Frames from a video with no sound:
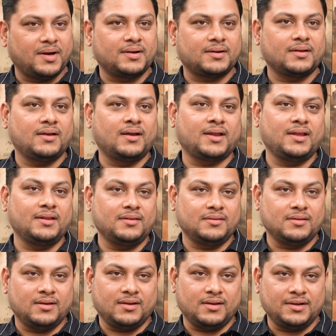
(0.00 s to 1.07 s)
but again
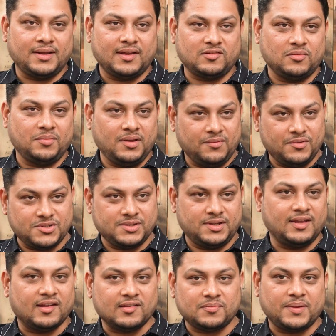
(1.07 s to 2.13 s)
it has to be a
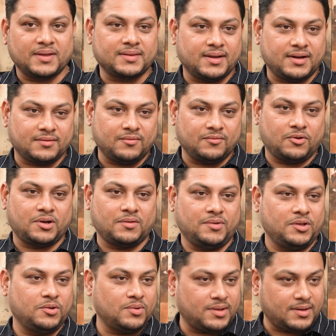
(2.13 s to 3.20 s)
visionary aspect that
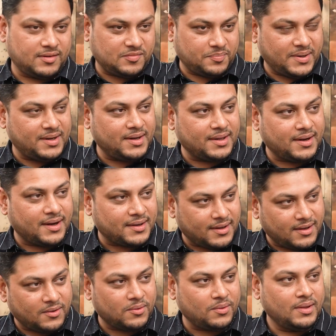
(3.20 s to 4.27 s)
whatever you are spending right
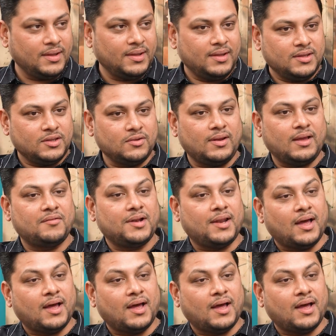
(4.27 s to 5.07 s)
now, you'll have a